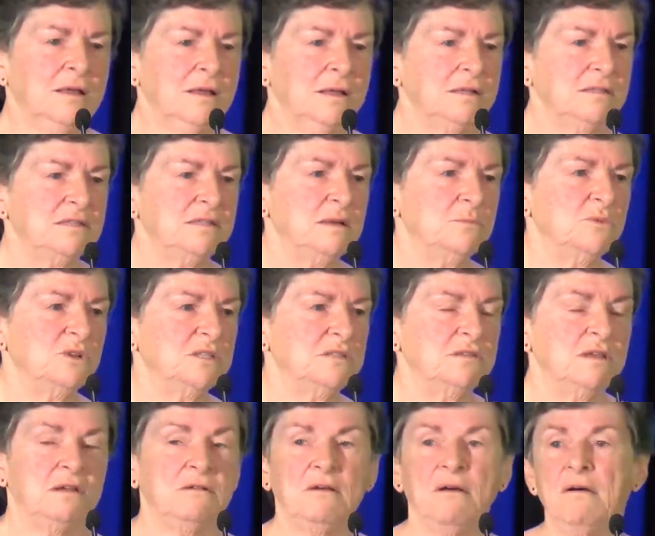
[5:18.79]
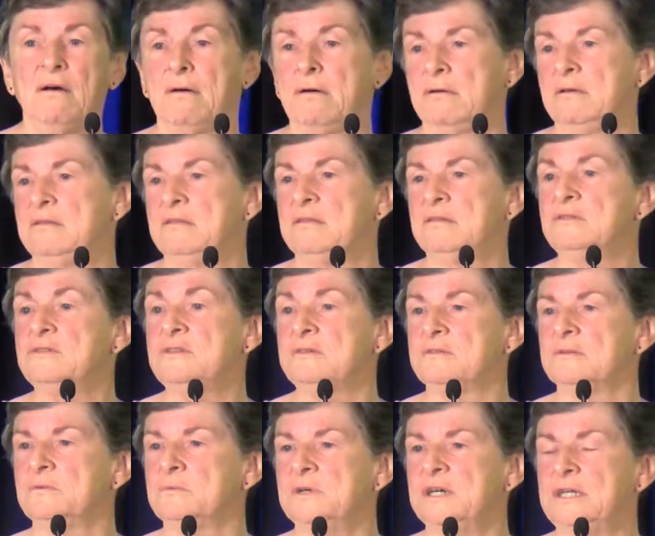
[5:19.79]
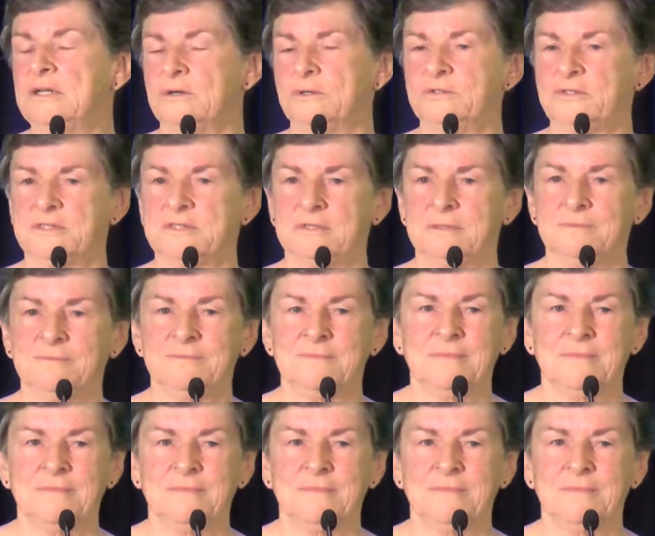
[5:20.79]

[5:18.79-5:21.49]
And someone said, "Oh, those are the widows."